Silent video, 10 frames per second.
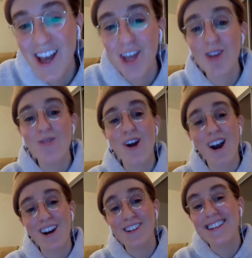You
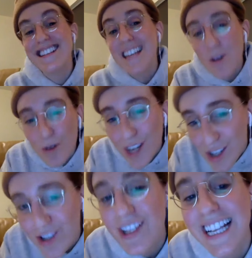are
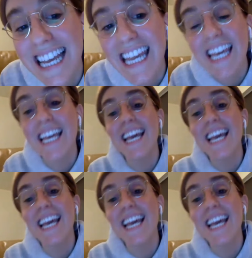seriously.